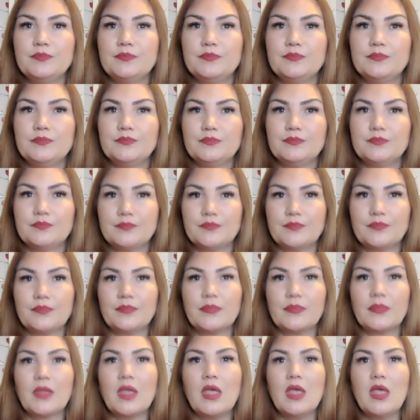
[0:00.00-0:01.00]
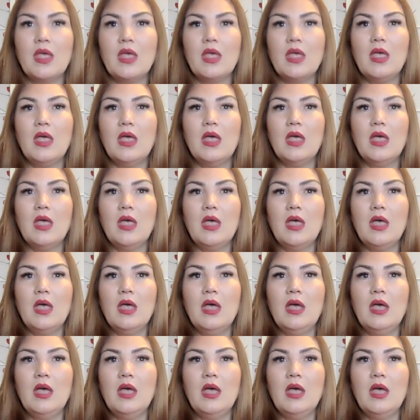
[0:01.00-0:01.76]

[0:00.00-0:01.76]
[no speech]